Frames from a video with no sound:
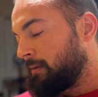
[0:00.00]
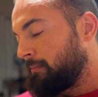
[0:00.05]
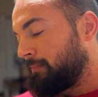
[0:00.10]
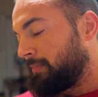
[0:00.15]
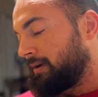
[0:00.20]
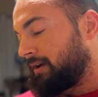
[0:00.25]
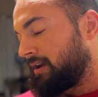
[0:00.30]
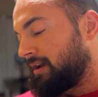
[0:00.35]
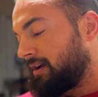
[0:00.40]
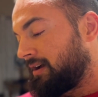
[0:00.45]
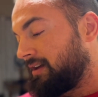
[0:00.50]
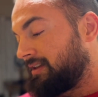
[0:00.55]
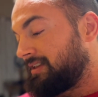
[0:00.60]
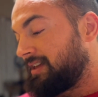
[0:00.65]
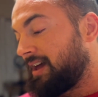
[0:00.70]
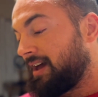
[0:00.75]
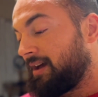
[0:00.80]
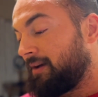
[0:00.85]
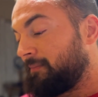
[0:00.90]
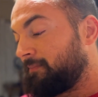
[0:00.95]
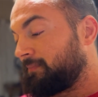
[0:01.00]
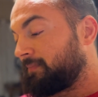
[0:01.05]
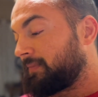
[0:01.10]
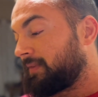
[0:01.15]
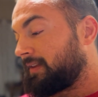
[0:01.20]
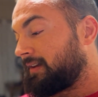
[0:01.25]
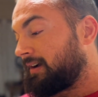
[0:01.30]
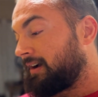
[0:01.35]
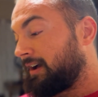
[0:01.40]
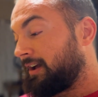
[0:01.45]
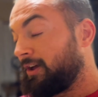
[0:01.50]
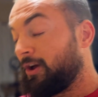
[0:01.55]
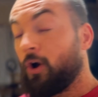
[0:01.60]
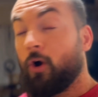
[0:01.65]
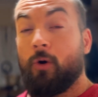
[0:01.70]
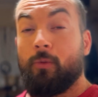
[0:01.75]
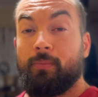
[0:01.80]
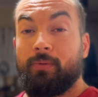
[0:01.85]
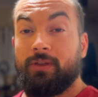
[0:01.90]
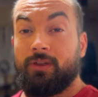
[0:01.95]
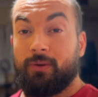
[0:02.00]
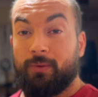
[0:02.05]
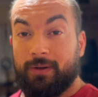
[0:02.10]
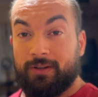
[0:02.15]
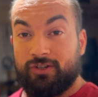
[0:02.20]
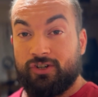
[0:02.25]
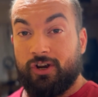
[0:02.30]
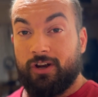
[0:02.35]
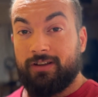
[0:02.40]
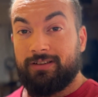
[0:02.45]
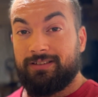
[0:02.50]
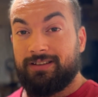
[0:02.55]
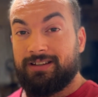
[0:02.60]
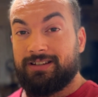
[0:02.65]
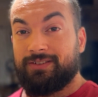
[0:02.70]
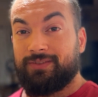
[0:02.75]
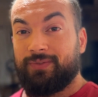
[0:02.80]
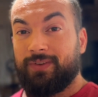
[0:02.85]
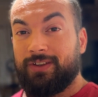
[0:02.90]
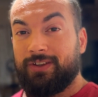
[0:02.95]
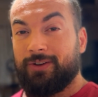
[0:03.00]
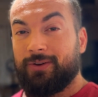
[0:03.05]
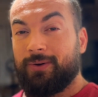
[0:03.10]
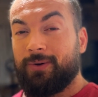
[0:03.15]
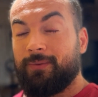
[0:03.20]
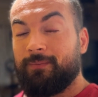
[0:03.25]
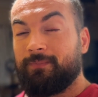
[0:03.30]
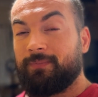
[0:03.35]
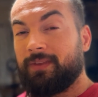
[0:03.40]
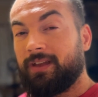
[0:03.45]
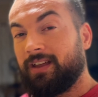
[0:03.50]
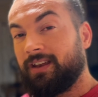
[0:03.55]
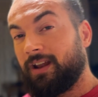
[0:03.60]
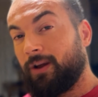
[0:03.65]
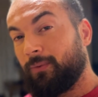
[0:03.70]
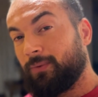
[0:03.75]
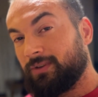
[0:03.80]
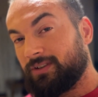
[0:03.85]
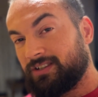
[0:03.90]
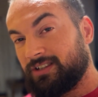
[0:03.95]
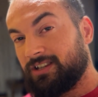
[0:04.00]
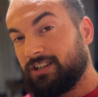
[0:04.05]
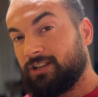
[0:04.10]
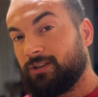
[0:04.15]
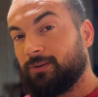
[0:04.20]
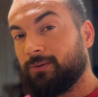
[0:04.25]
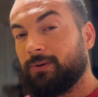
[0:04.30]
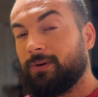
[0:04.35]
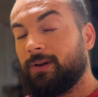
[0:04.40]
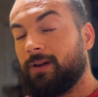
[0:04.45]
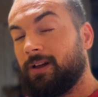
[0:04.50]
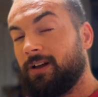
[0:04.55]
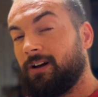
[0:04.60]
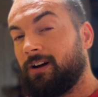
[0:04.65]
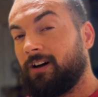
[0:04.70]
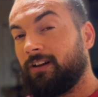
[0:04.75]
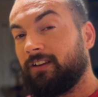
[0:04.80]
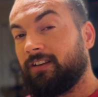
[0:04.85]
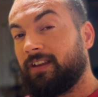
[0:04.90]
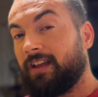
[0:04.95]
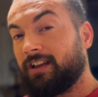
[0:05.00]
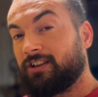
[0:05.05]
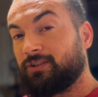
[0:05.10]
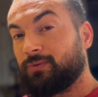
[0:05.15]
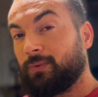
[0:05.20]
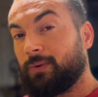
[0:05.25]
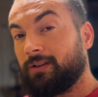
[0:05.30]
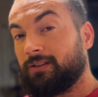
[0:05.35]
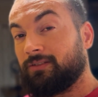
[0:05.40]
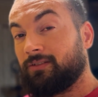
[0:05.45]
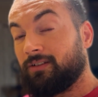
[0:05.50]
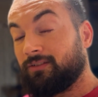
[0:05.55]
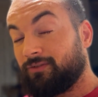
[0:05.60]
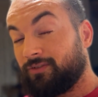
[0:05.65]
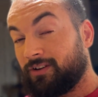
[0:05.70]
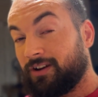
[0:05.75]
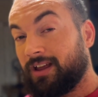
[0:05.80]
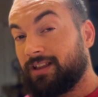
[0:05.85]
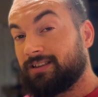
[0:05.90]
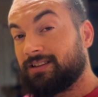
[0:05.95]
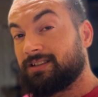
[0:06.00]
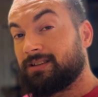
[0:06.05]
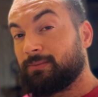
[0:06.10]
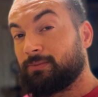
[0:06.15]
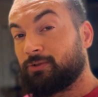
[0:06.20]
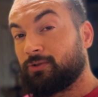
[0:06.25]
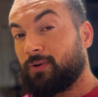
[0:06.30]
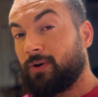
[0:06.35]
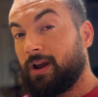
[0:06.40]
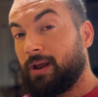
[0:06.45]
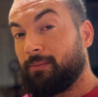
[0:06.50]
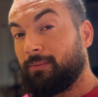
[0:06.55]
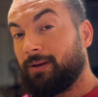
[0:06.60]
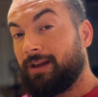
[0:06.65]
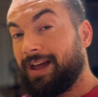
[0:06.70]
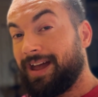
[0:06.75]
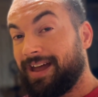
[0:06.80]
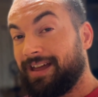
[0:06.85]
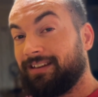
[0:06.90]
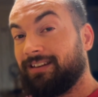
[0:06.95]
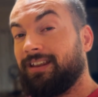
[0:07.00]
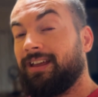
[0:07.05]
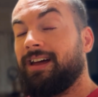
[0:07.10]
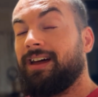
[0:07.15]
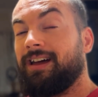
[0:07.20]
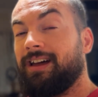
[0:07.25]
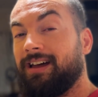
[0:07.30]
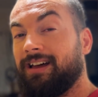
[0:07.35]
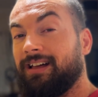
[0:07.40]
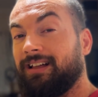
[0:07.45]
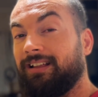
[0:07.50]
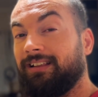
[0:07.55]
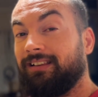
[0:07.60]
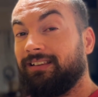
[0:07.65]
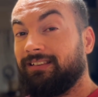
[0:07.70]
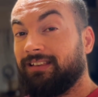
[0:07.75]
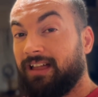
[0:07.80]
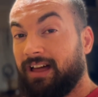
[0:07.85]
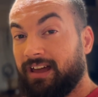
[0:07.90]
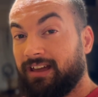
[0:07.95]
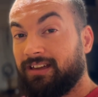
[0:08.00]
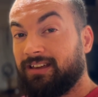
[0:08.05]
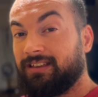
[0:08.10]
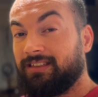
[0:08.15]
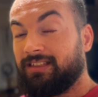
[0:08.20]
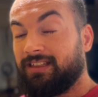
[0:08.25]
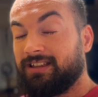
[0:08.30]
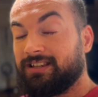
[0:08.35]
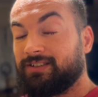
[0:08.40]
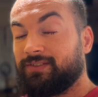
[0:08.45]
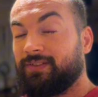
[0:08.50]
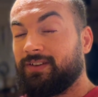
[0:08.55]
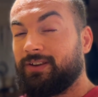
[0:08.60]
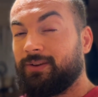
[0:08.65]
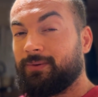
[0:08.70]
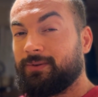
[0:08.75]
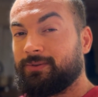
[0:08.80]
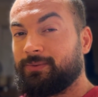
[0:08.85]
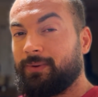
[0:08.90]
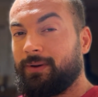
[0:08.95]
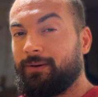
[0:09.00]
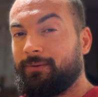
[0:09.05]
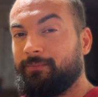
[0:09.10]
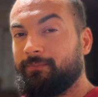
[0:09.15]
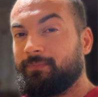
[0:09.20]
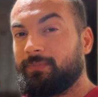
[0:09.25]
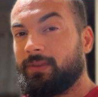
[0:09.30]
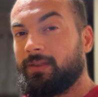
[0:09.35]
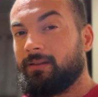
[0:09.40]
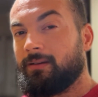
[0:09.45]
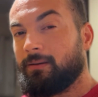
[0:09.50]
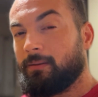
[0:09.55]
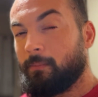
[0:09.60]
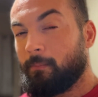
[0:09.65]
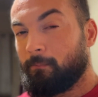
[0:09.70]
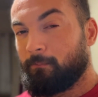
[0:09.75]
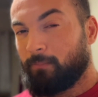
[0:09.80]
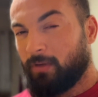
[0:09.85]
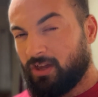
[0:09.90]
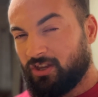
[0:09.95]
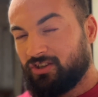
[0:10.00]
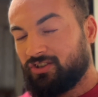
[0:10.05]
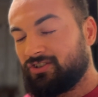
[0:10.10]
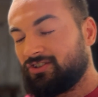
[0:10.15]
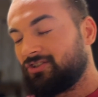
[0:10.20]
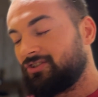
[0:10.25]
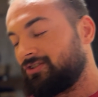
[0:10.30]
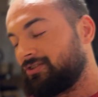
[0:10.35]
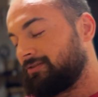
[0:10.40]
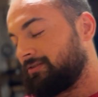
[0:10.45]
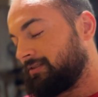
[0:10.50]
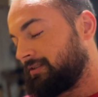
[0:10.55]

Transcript: But yeah, I hope you enjoyed this video, and I will see you on the next one. Don't forget to subscribe and like this video as well. Peace.